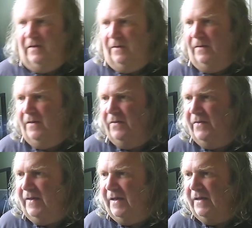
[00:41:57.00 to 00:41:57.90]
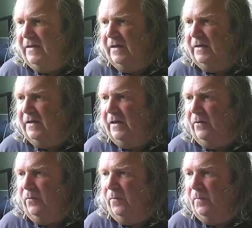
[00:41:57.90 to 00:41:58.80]
So there you
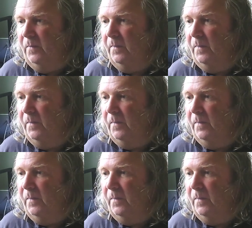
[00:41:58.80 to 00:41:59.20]
go.